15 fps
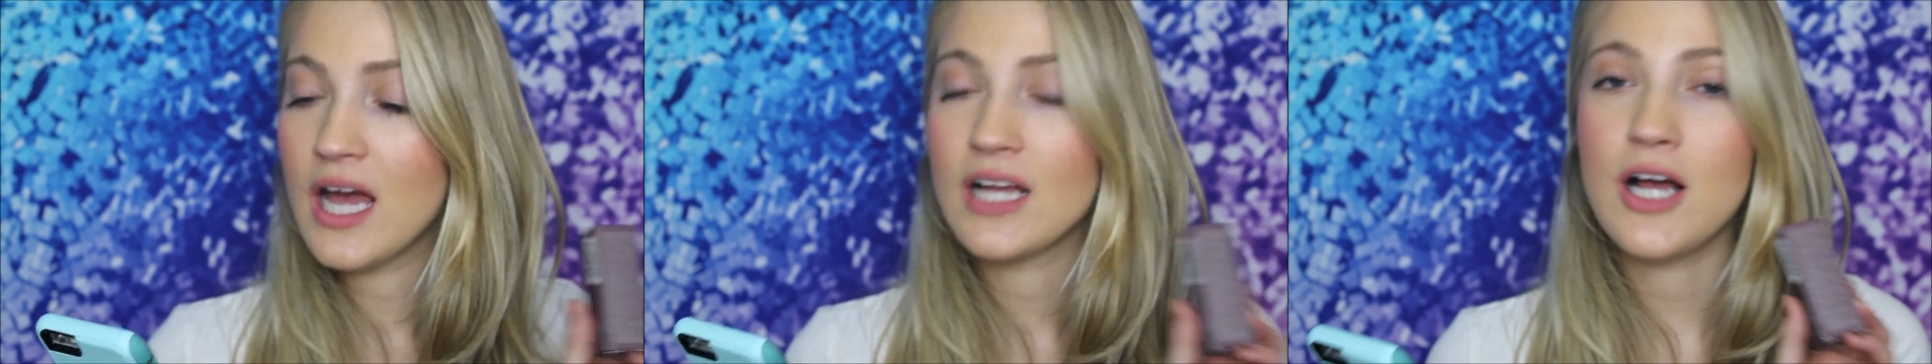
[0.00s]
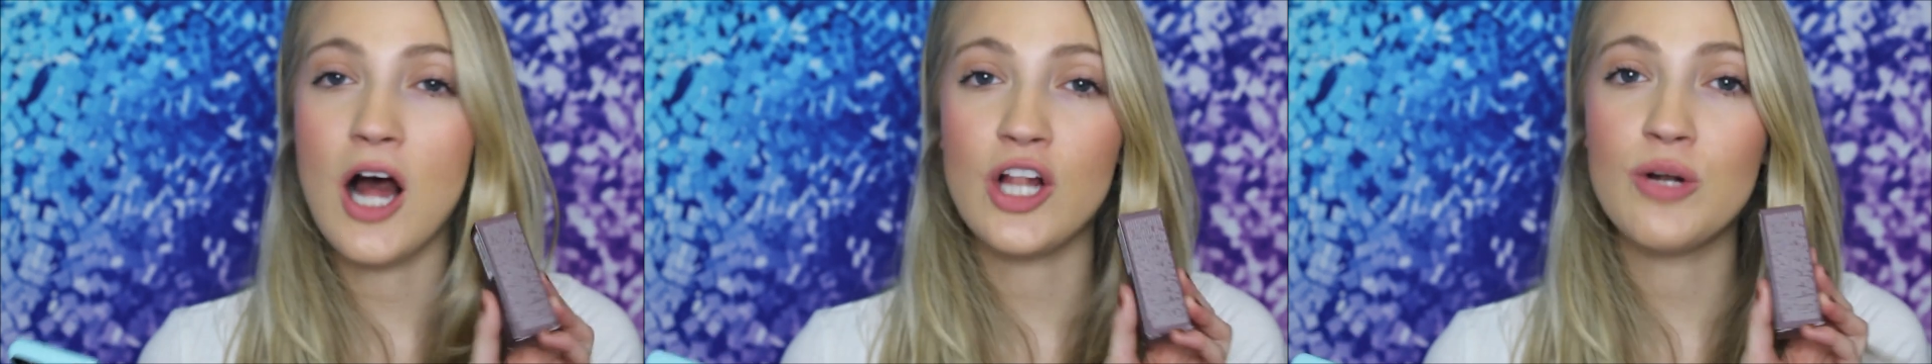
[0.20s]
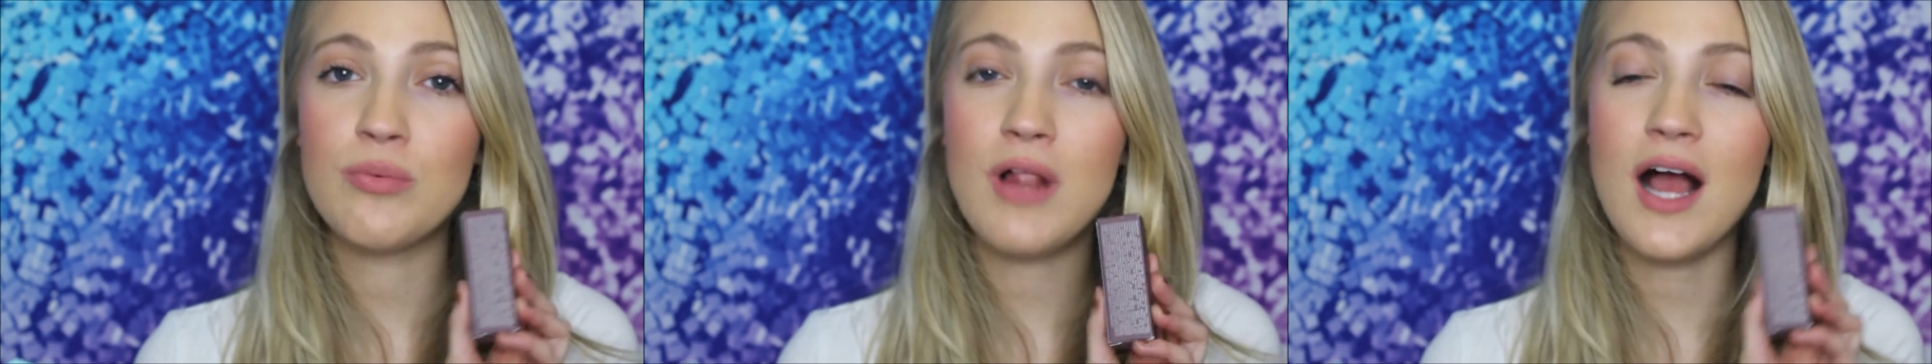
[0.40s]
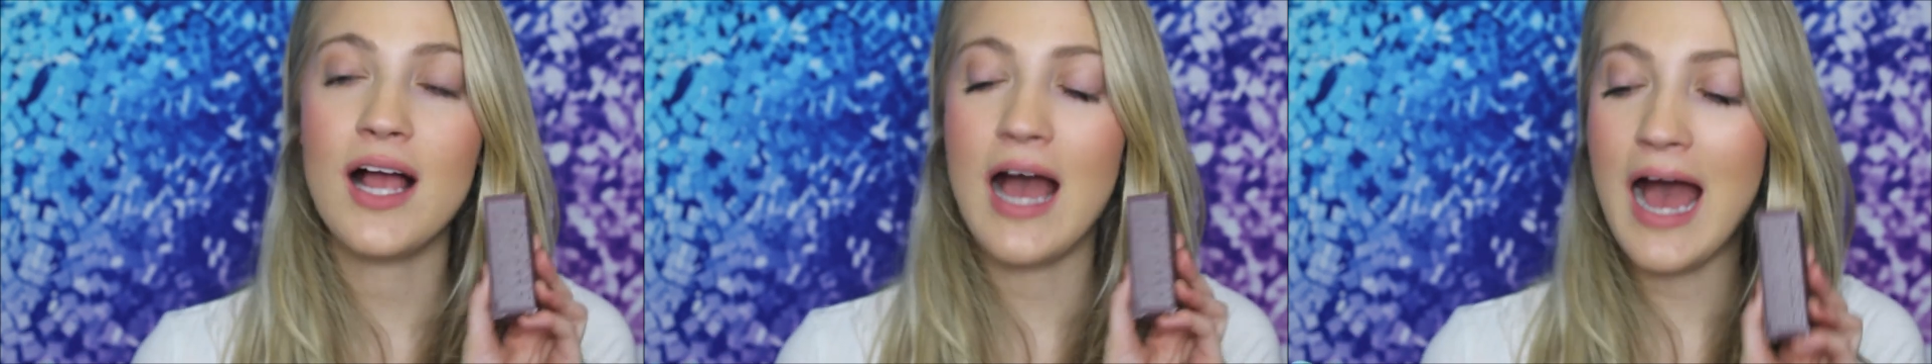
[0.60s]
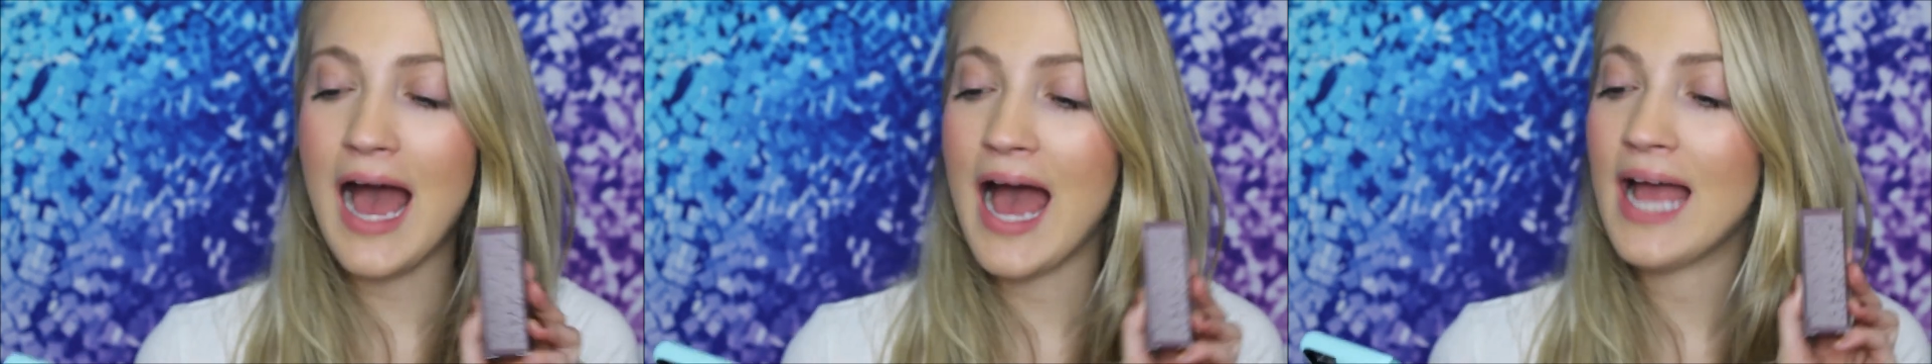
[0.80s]
Color Block
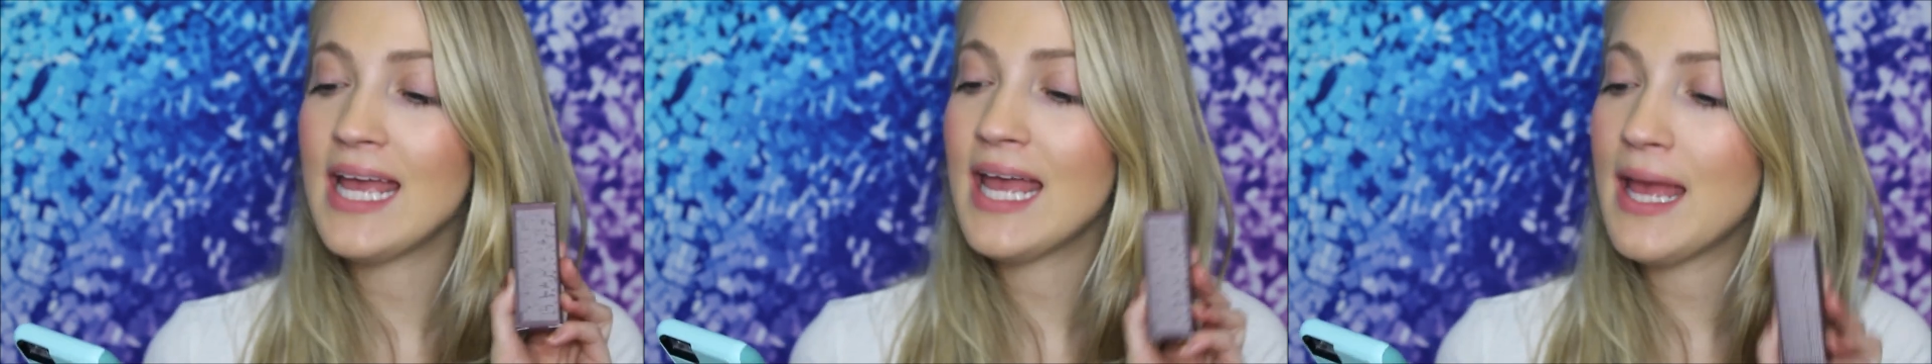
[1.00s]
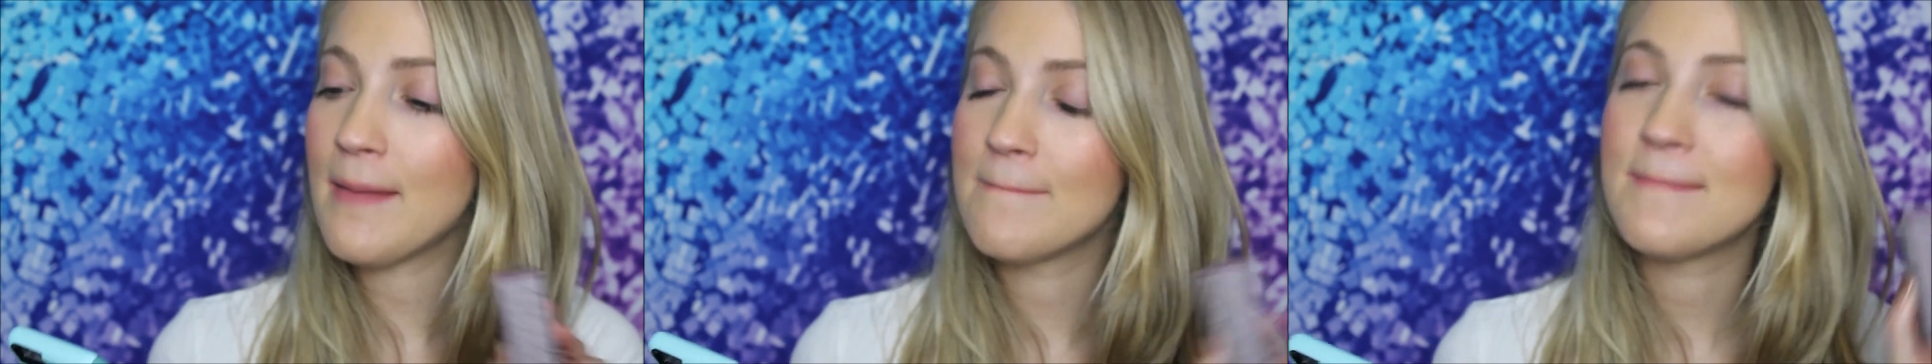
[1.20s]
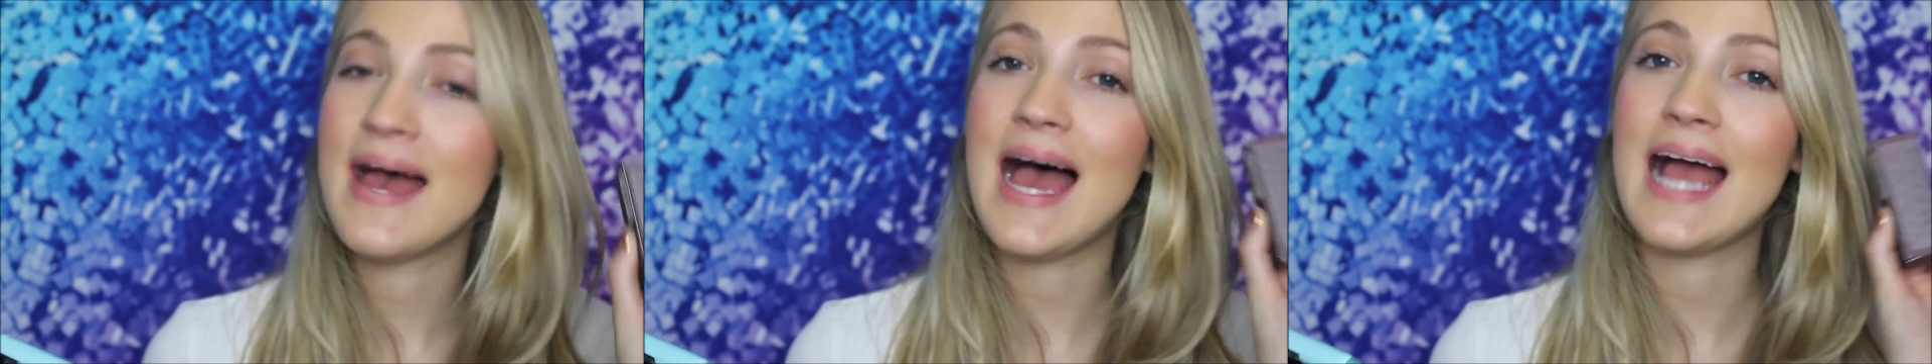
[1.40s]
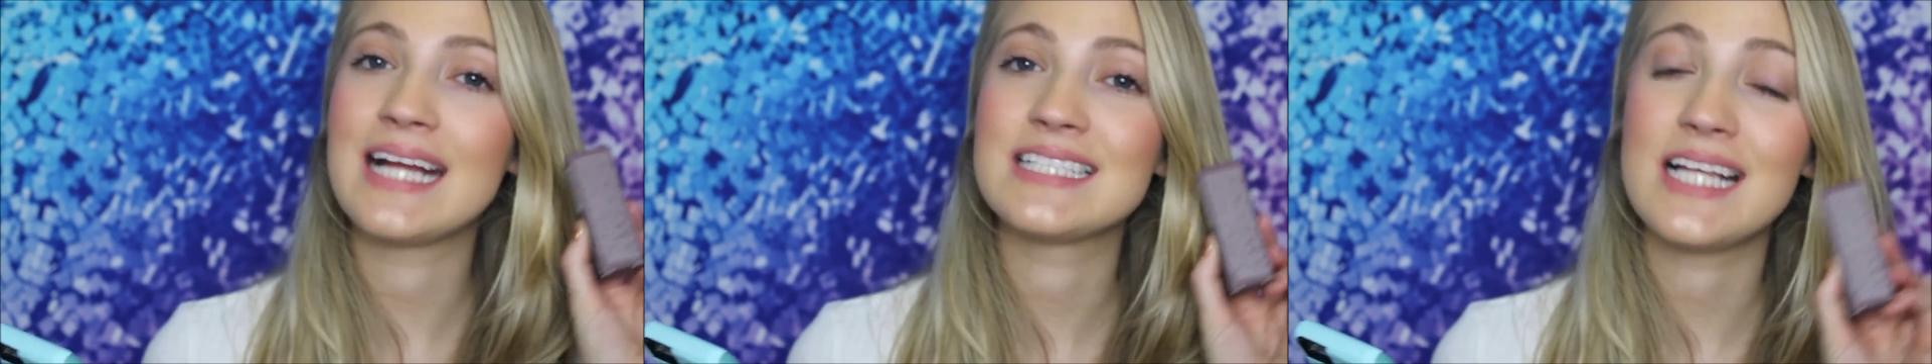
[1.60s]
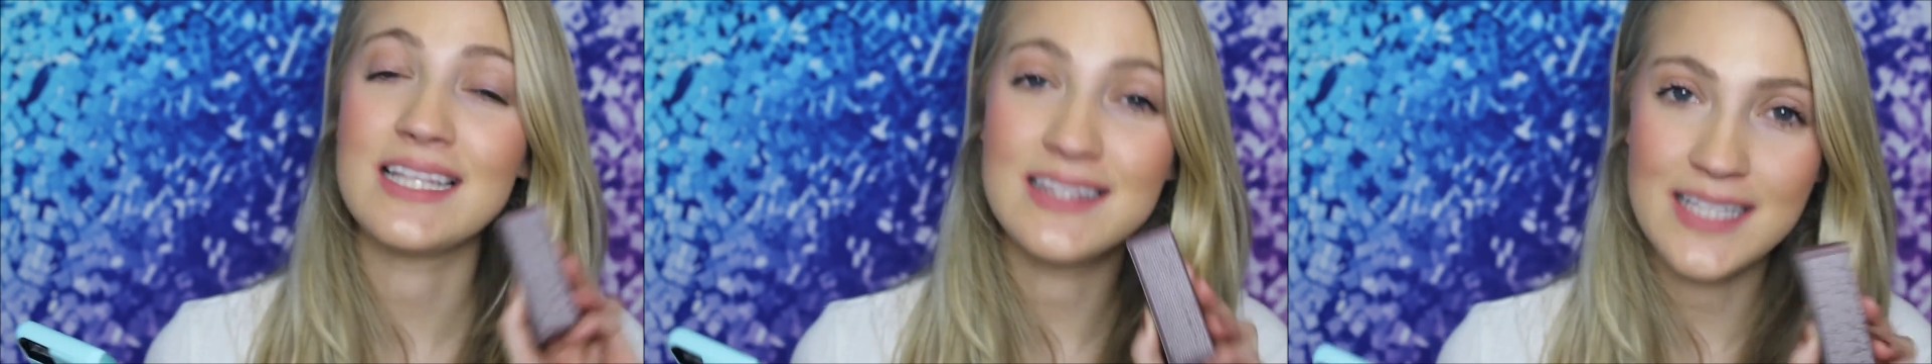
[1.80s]
High
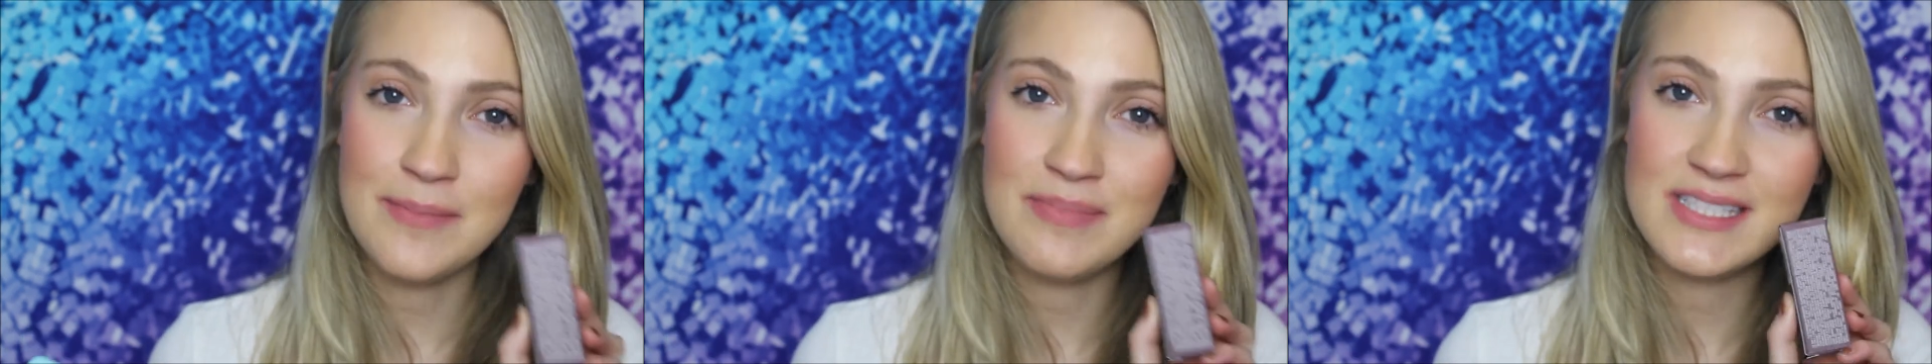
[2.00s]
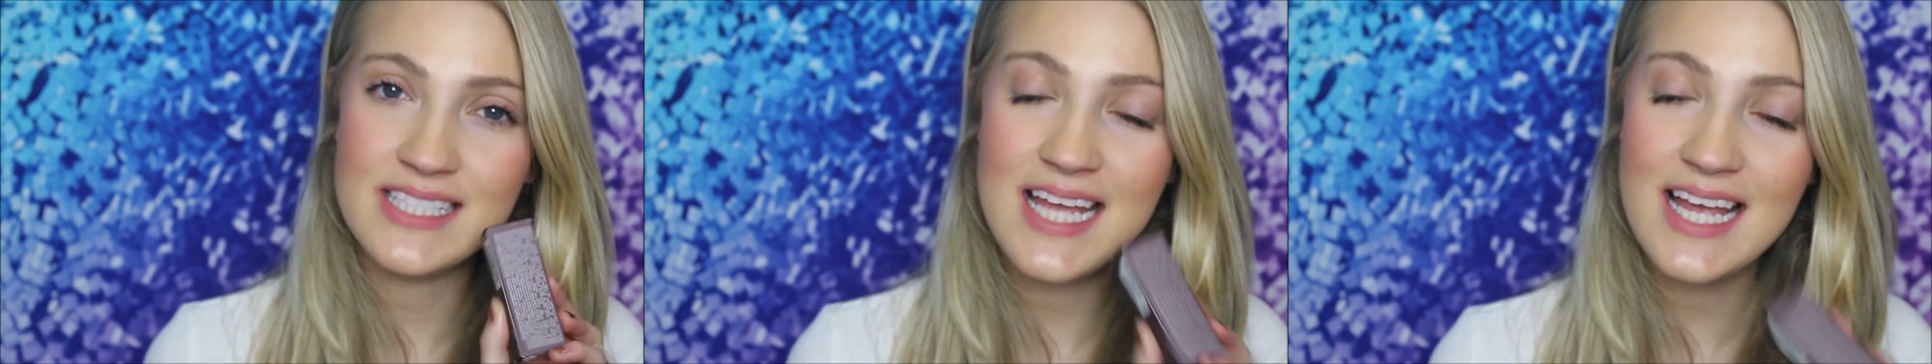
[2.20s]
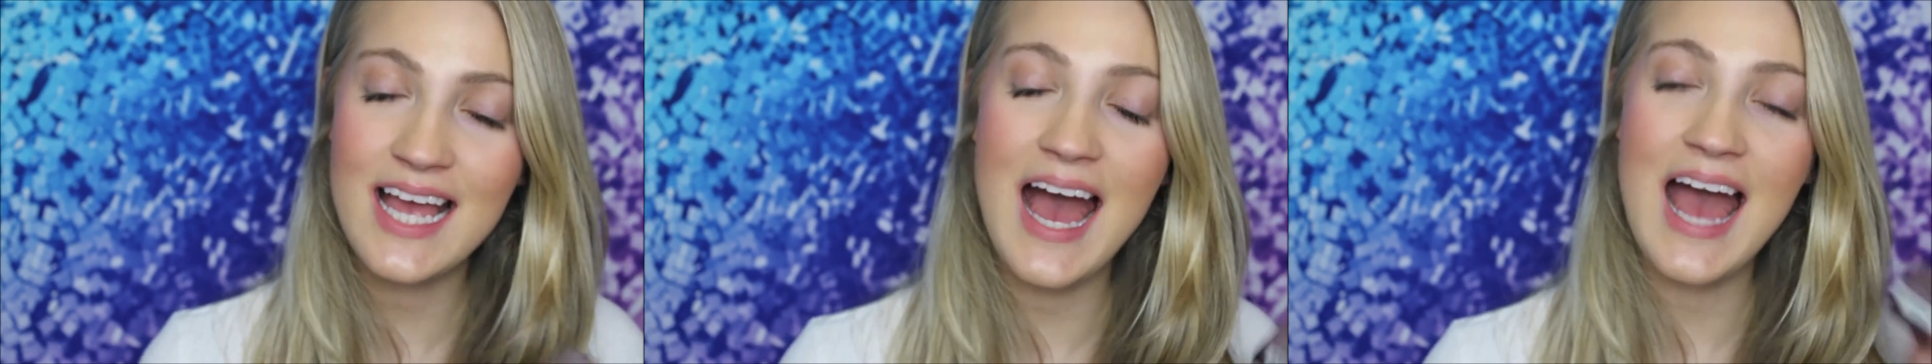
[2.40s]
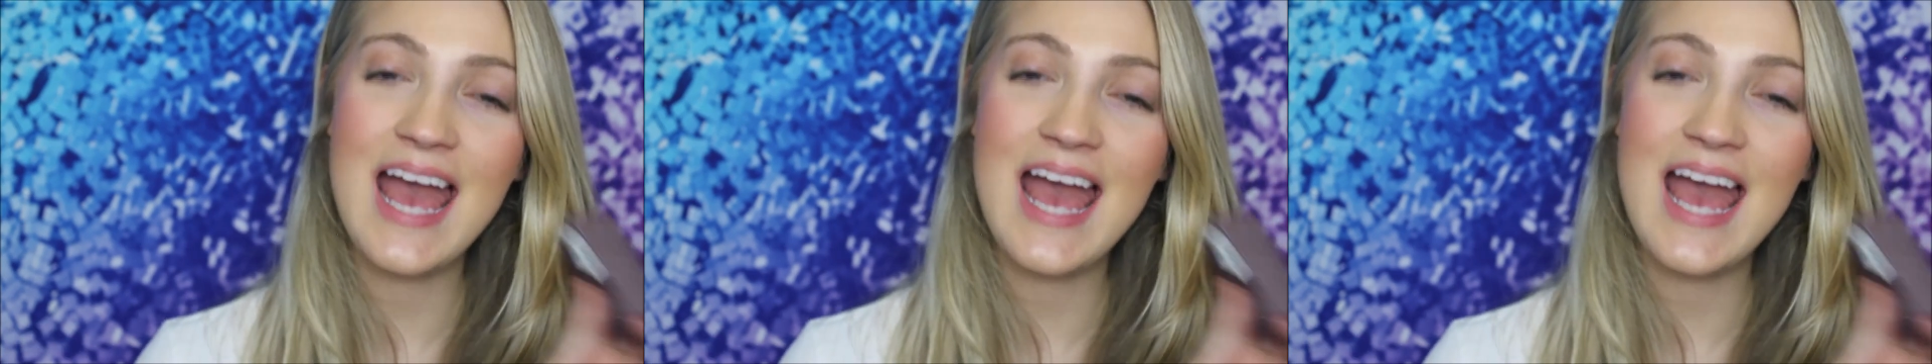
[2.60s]
Impact Lipstick.